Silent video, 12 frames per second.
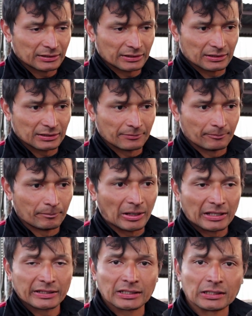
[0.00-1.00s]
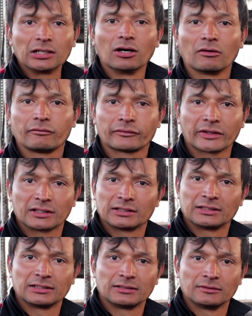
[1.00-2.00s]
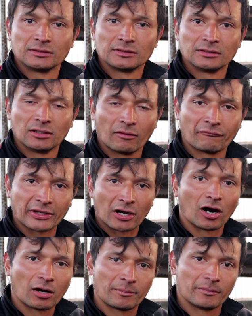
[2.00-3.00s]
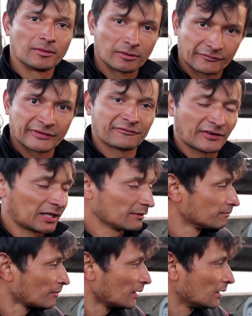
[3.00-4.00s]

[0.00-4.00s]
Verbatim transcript: the body of the of the hub of the fan.